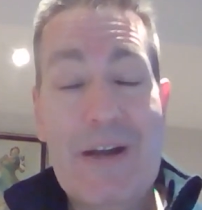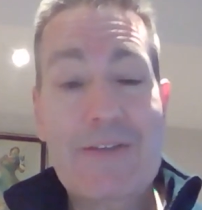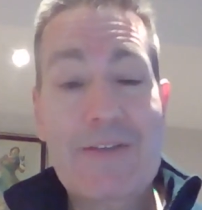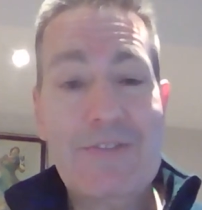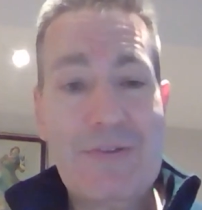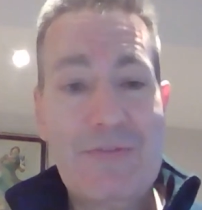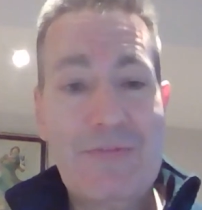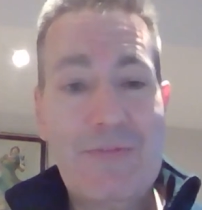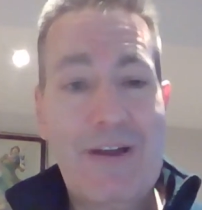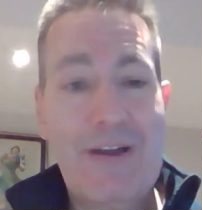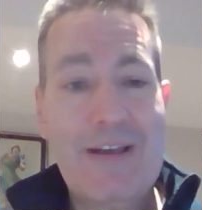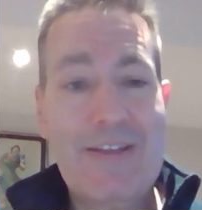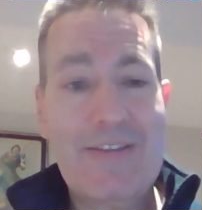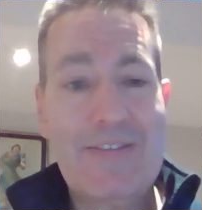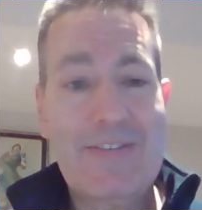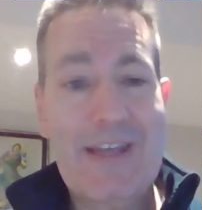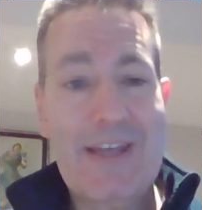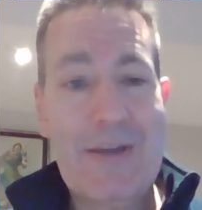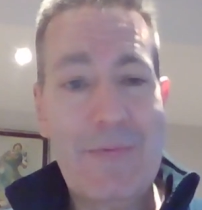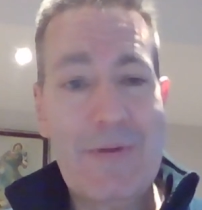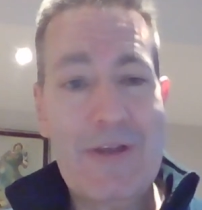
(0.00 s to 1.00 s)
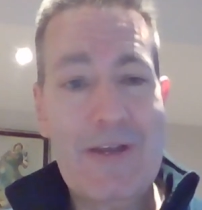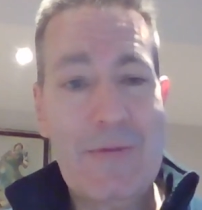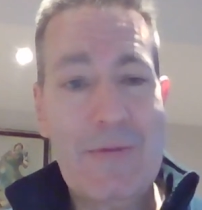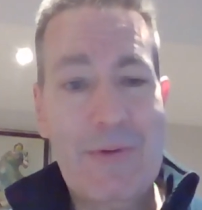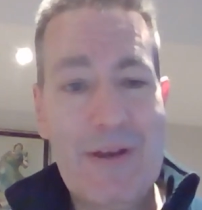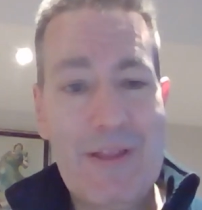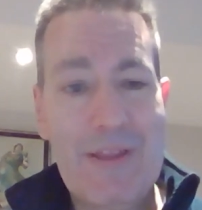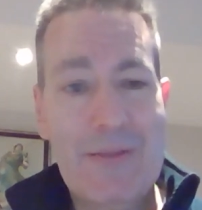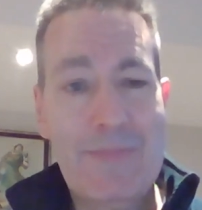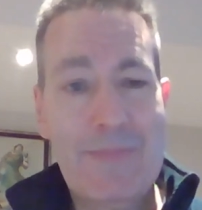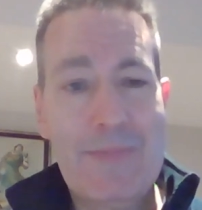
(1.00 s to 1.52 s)
as you rightly say, we are
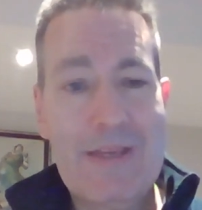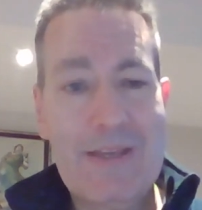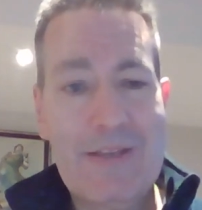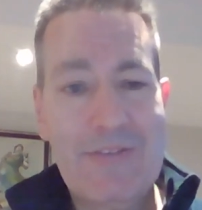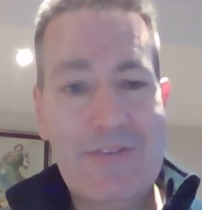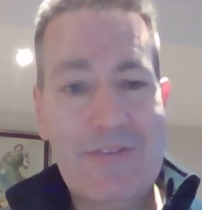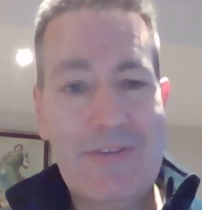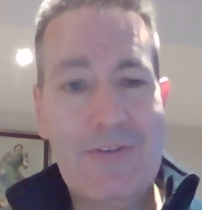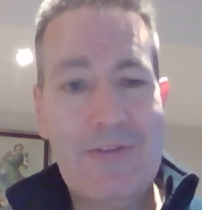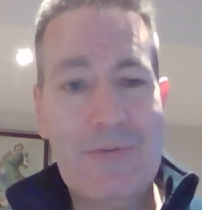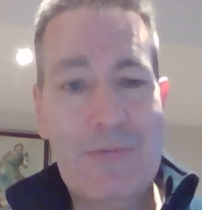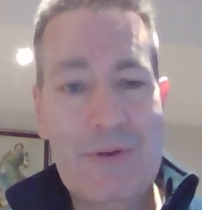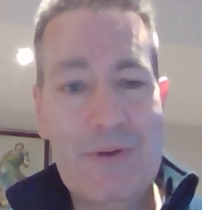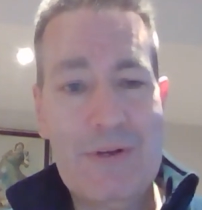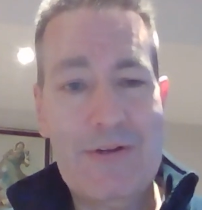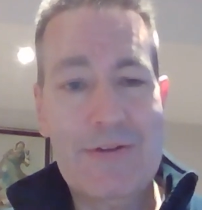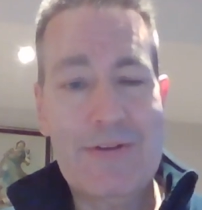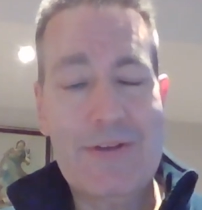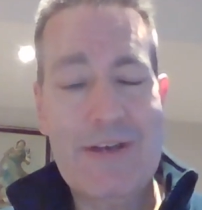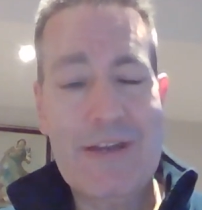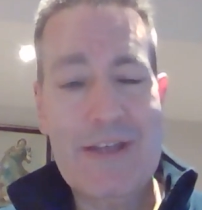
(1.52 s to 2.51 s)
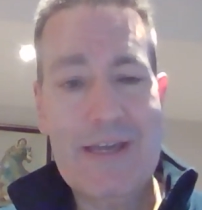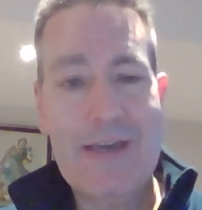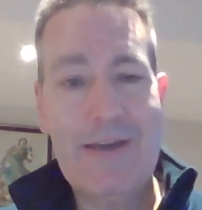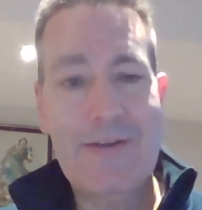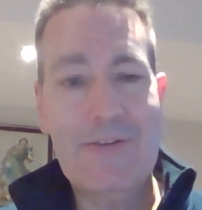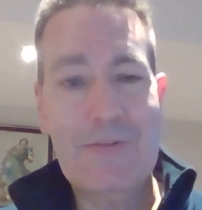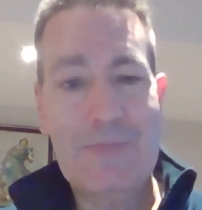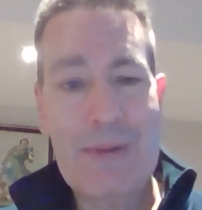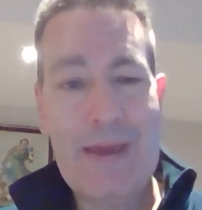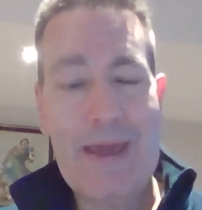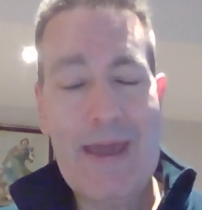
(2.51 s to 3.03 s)
one of the biggest in the world, and it
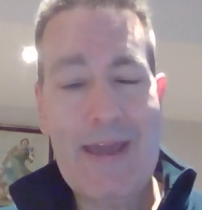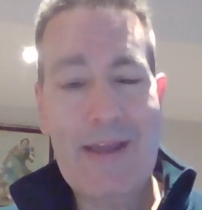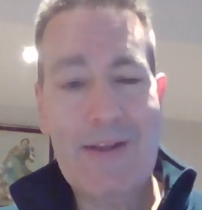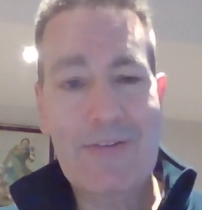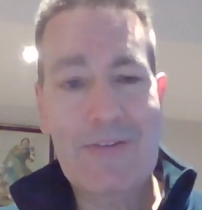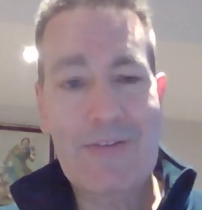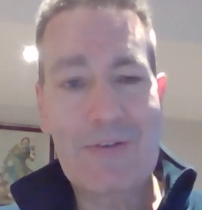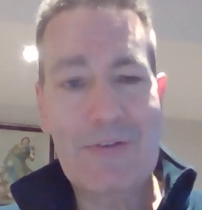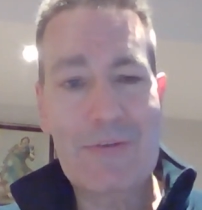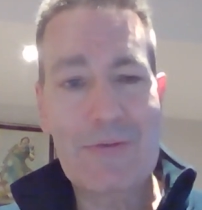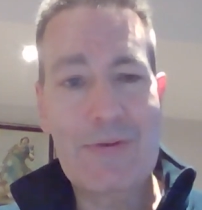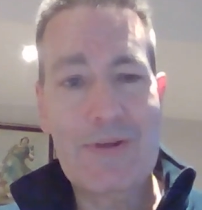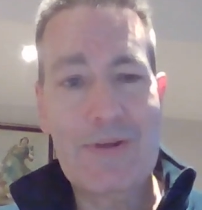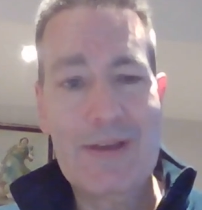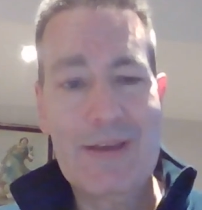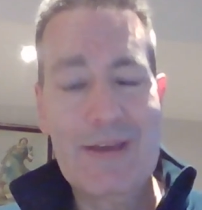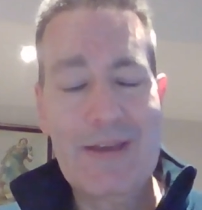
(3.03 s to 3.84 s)
goes back to